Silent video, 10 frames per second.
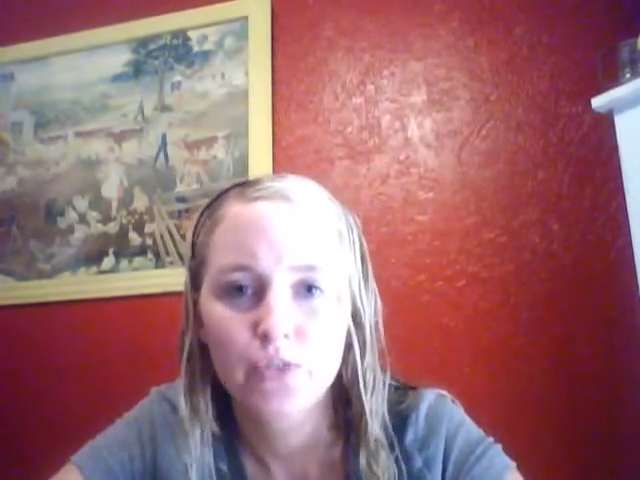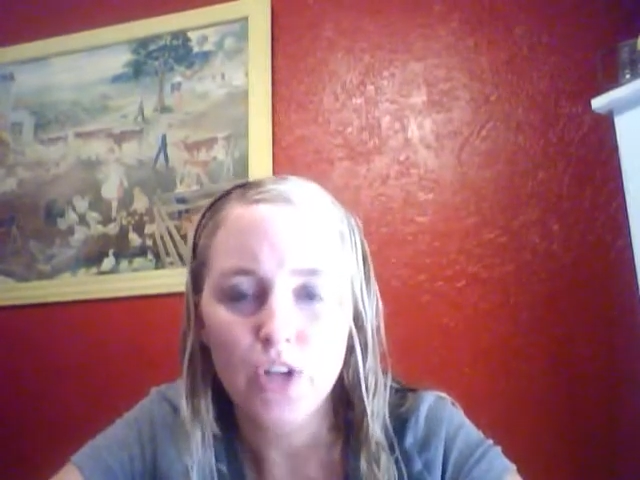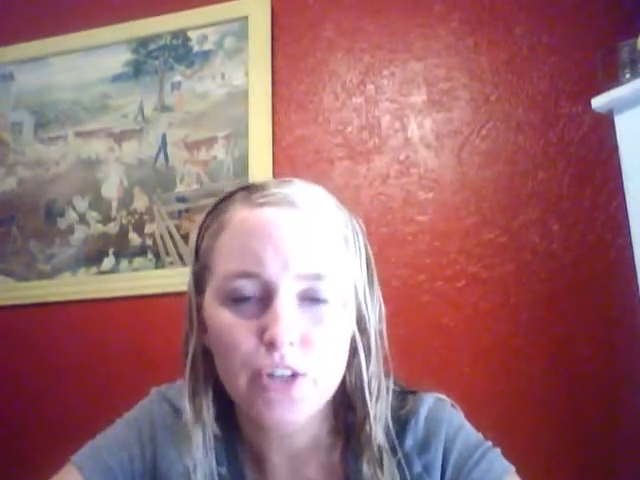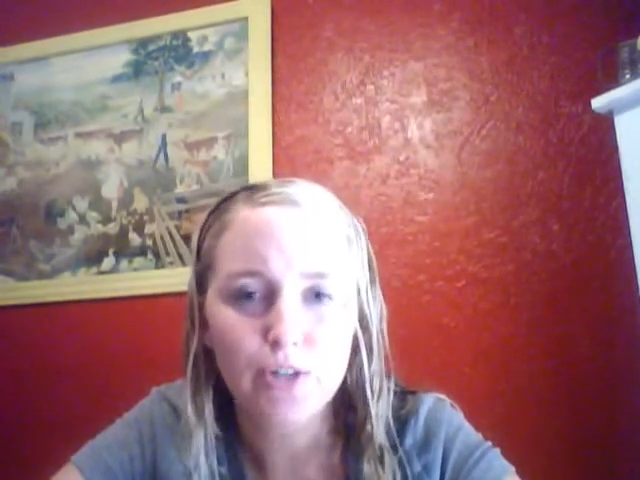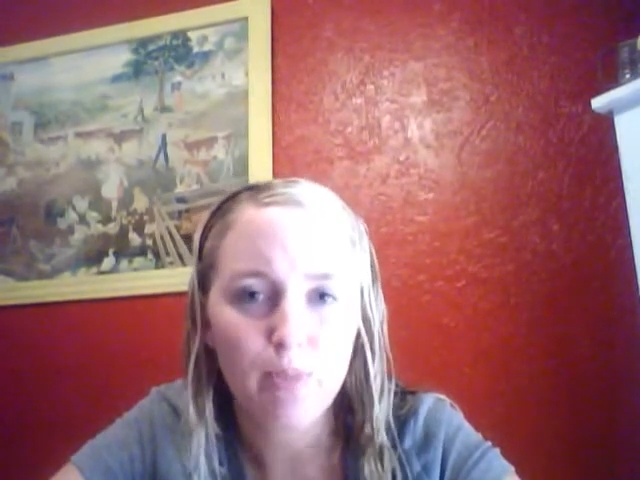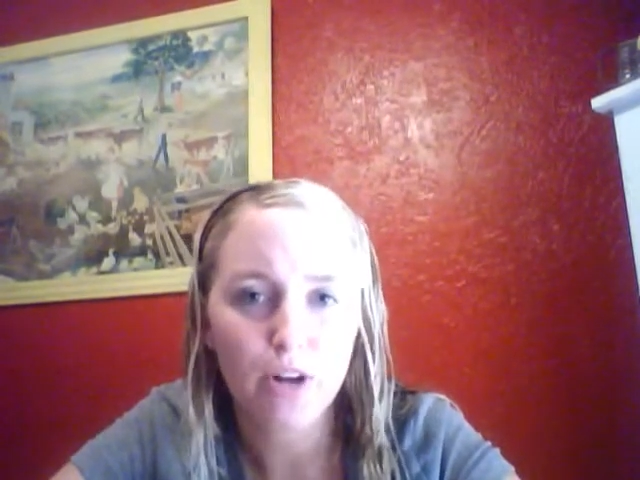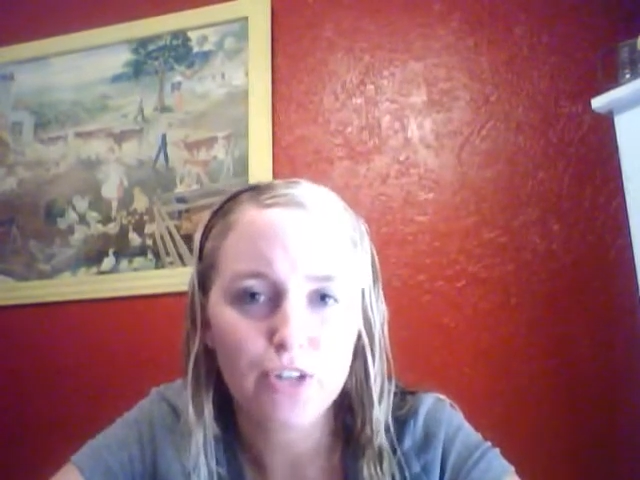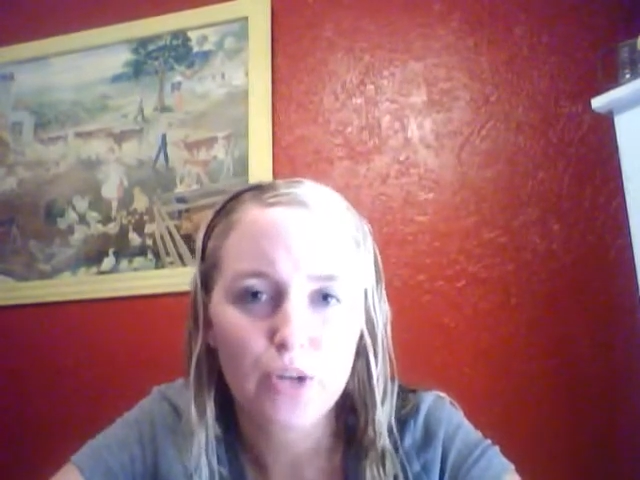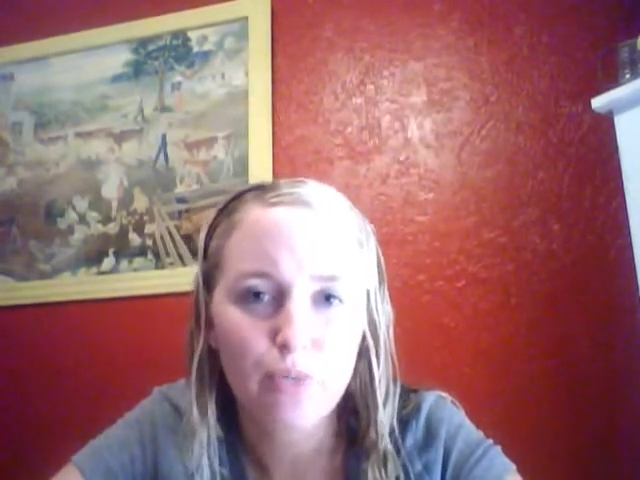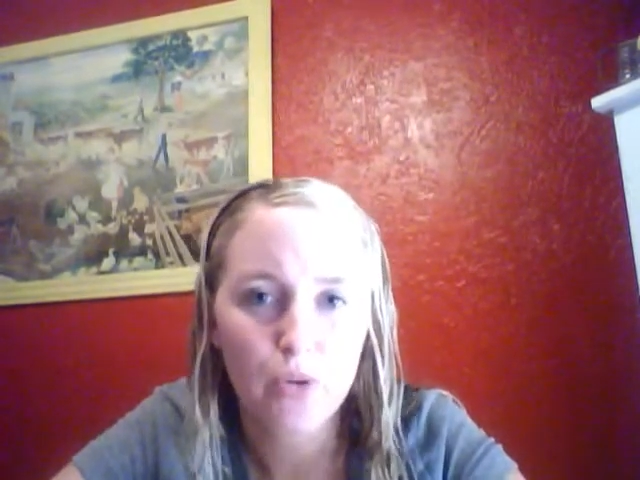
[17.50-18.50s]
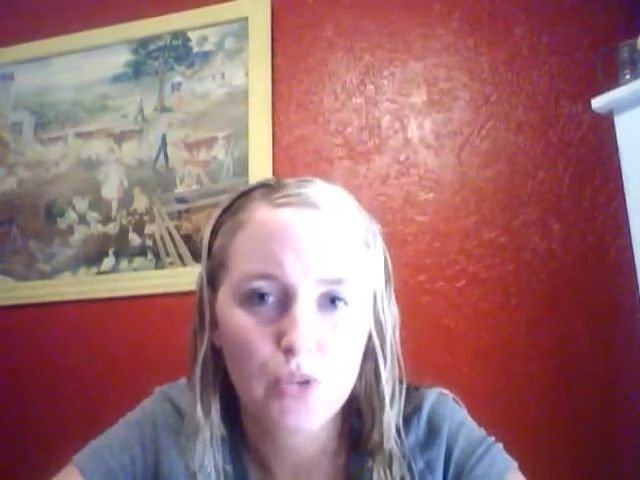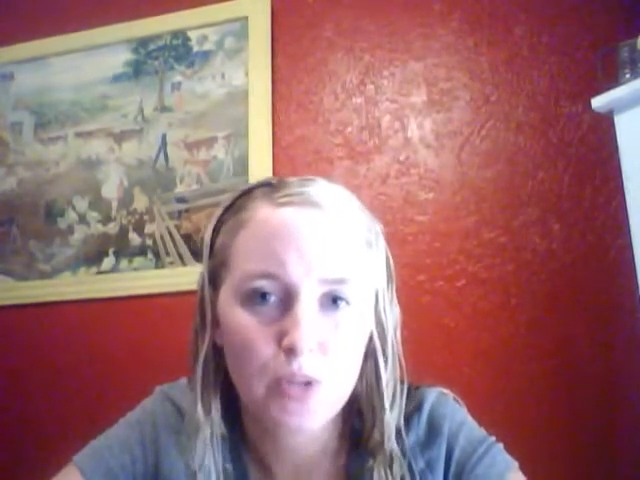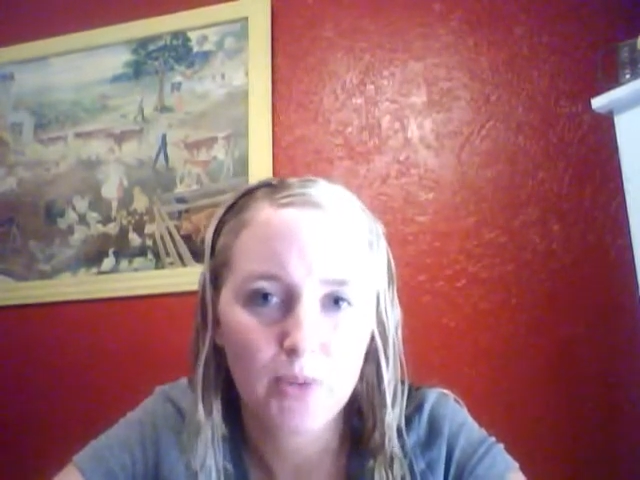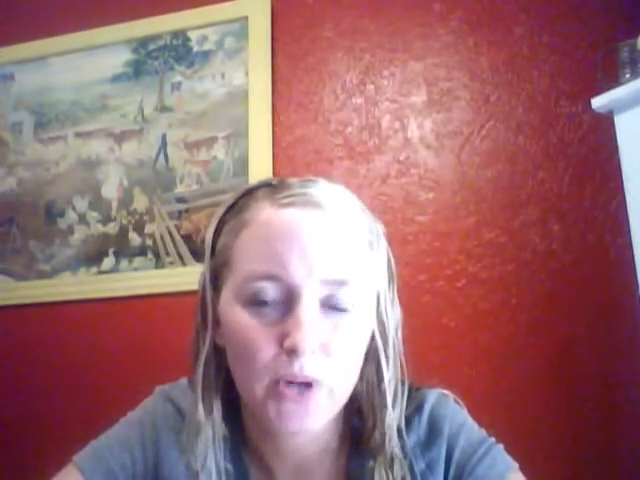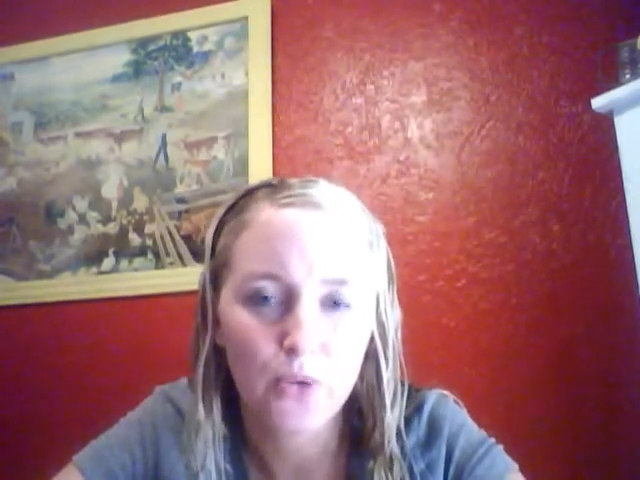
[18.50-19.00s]
Dr. Marshall
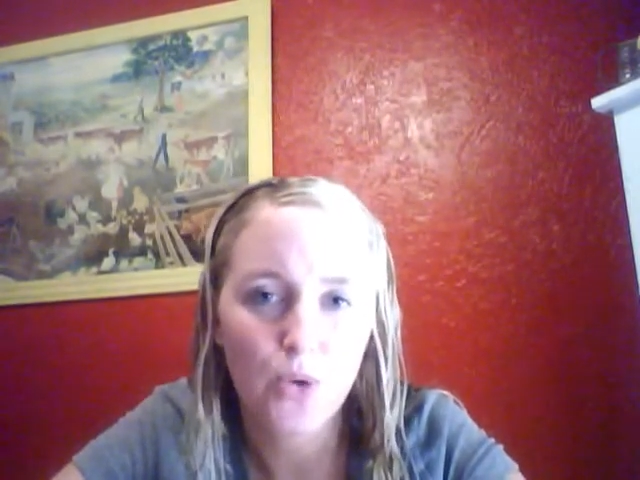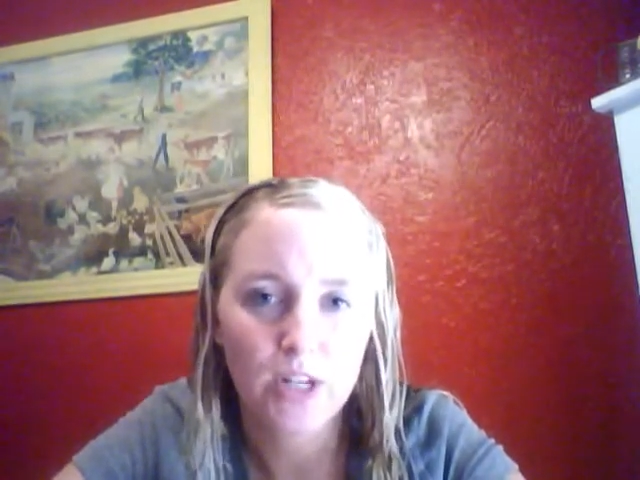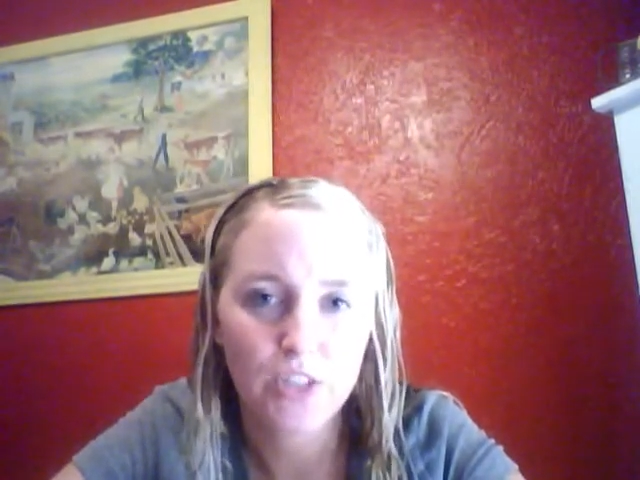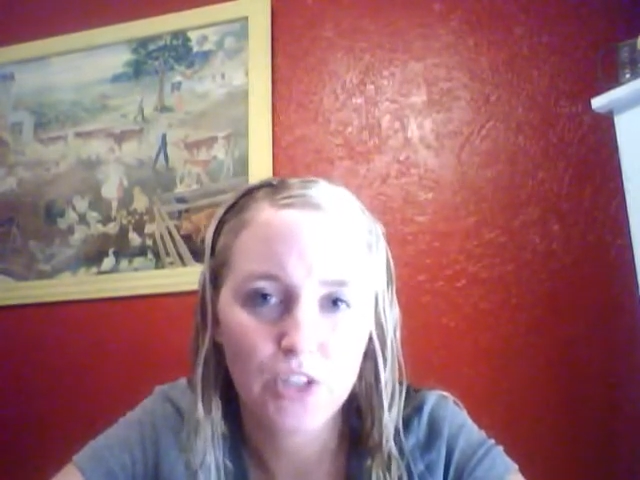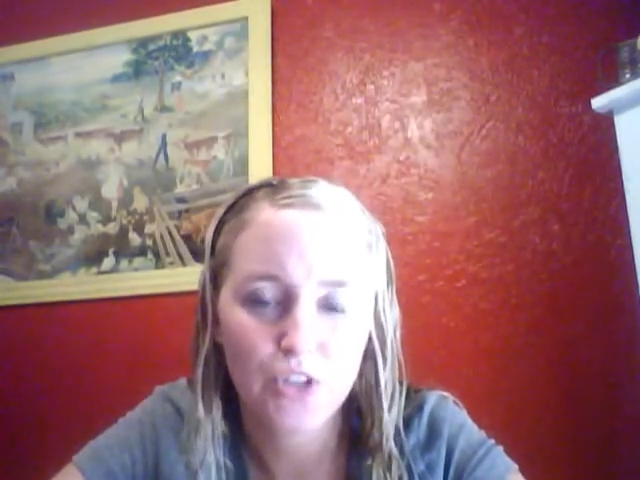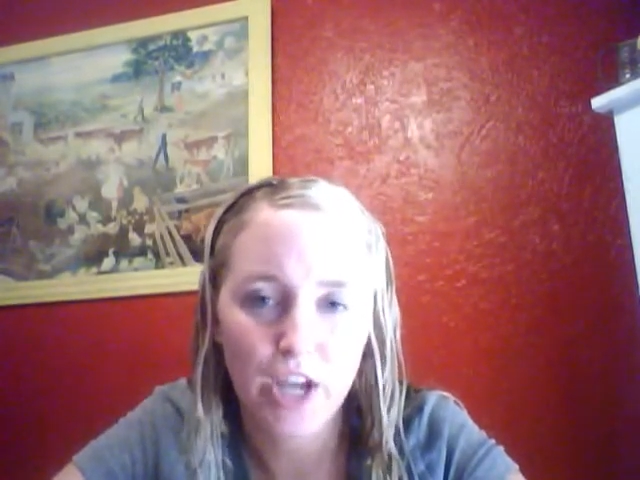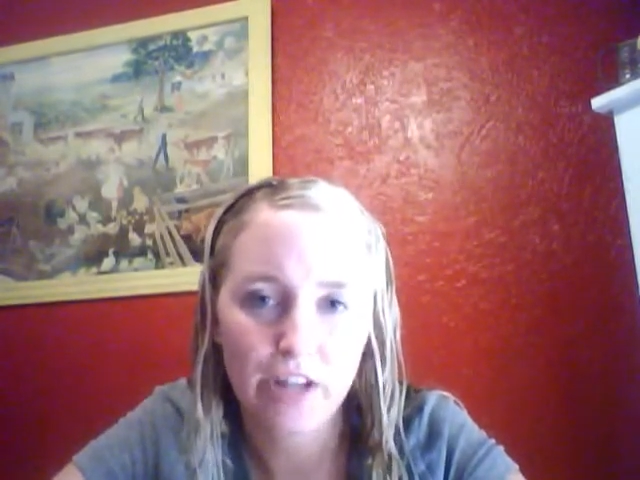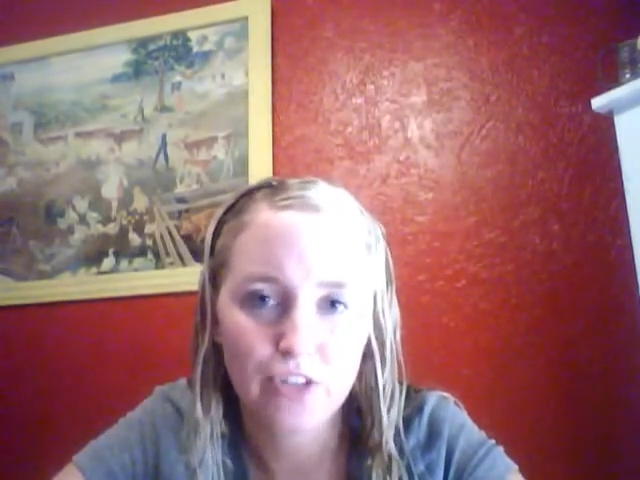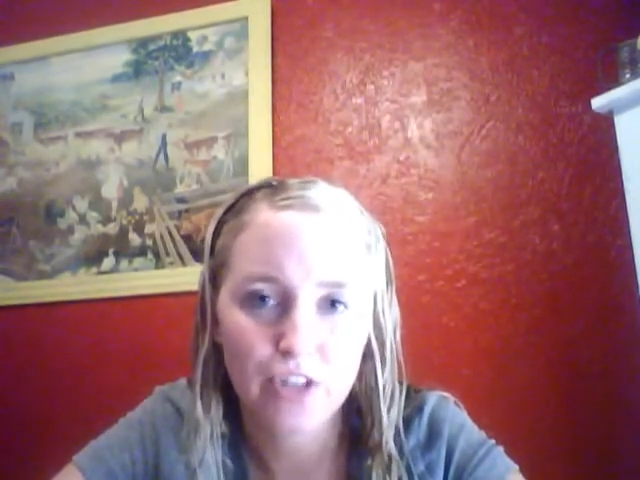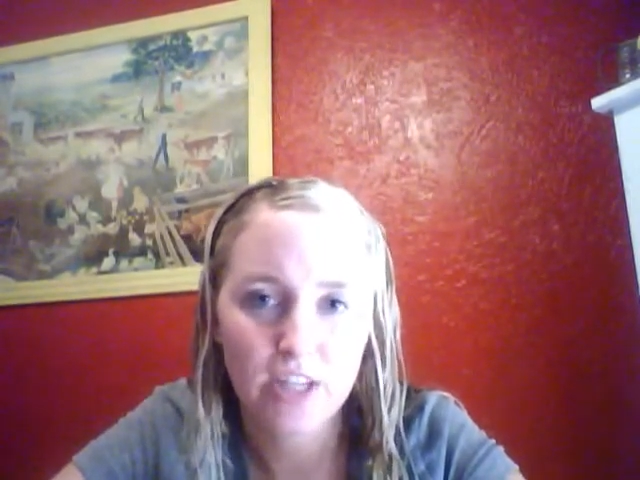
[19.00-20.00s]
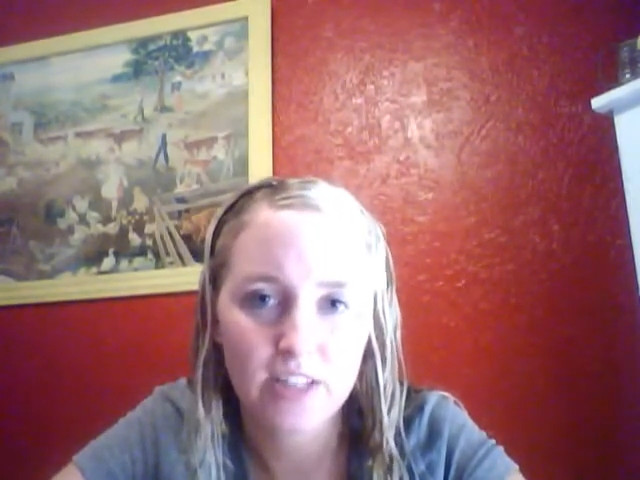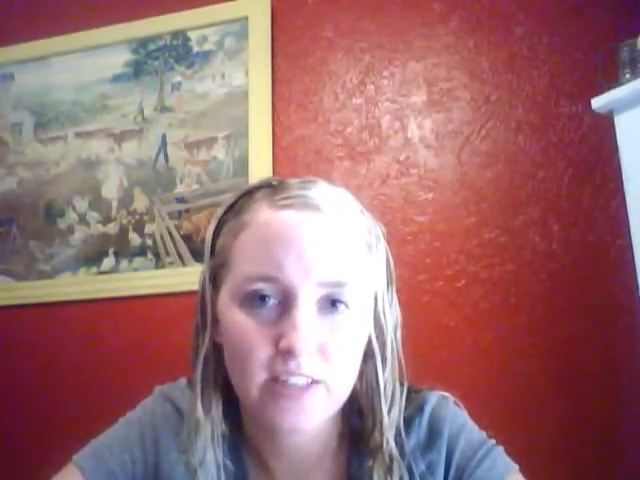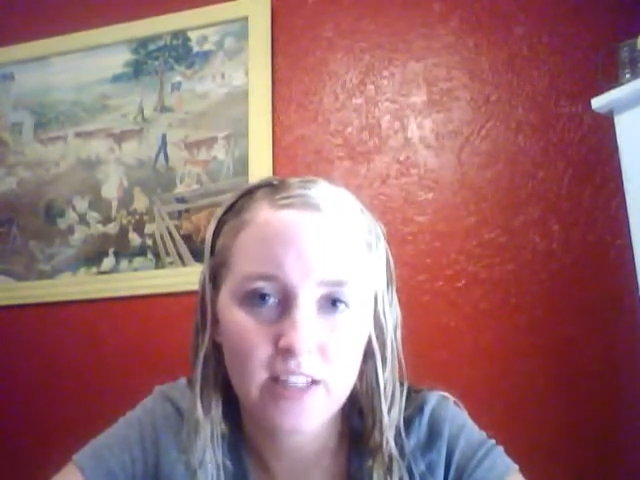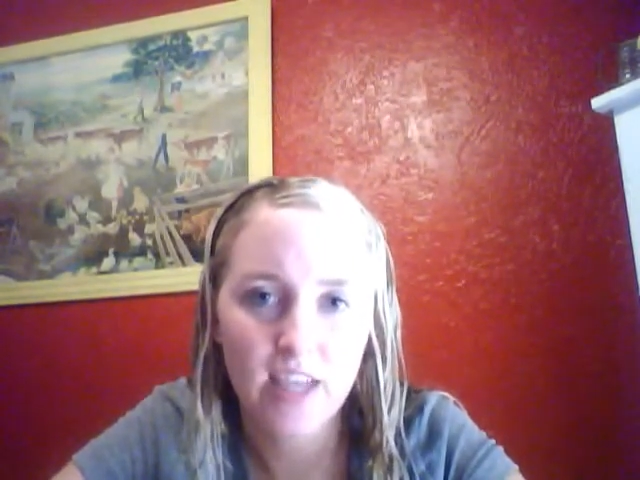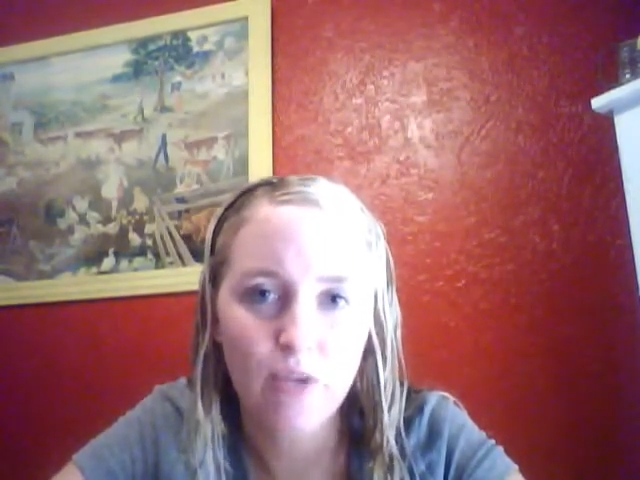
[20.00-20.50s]
Rosenberg wanted to change this.